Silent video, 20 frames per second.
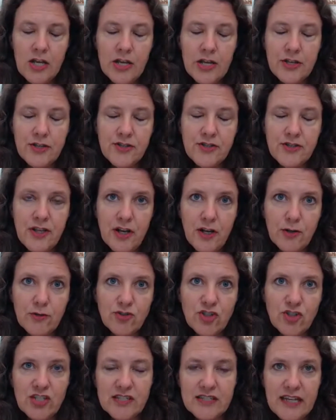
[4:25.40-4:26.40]
So
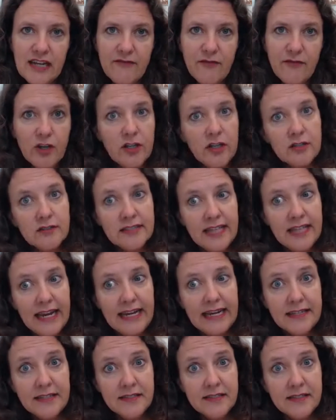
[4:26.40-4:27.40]
just to give you a little
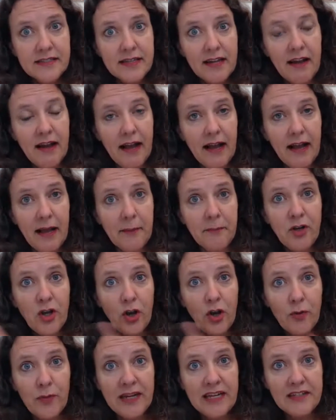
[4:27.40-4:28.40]
taste, I'm
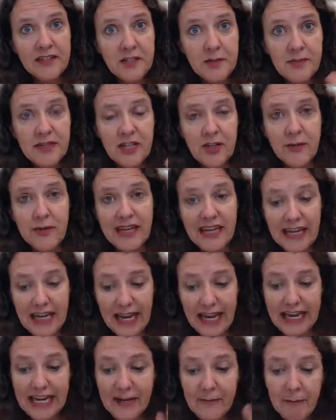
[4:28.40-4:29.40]
going to be doing
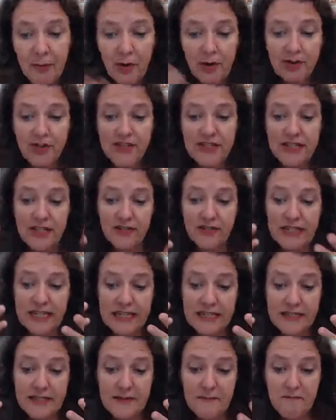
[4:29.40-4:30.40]
an 8-part
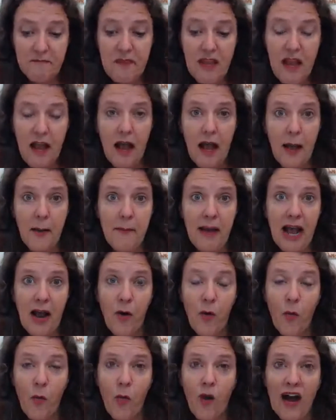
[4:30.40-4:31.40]
series
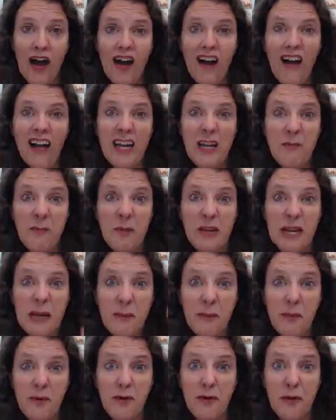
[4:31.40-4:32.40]
about why
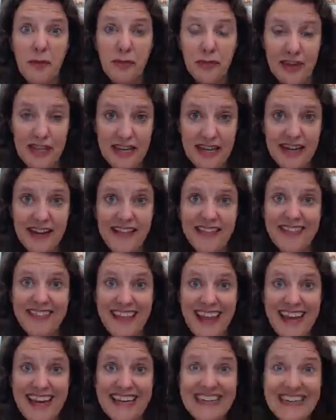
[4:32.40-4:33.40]
people think
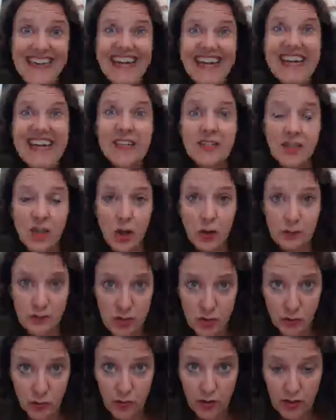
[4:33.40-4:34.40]
they can't
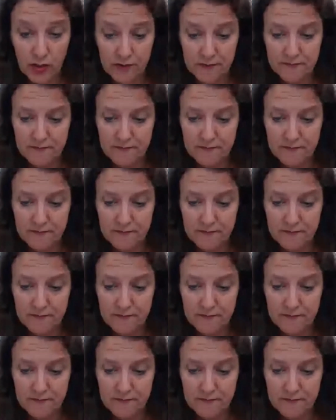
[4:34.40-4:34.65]
homeschool.